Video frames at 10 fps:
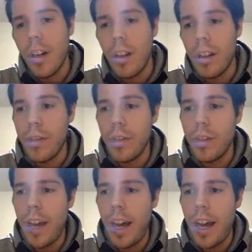all of
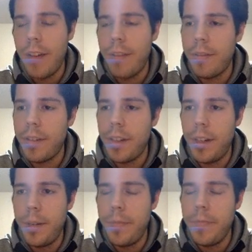you have
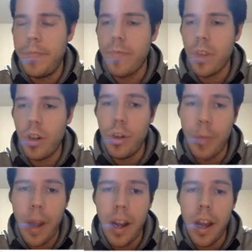um, heard
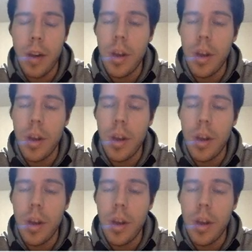by now,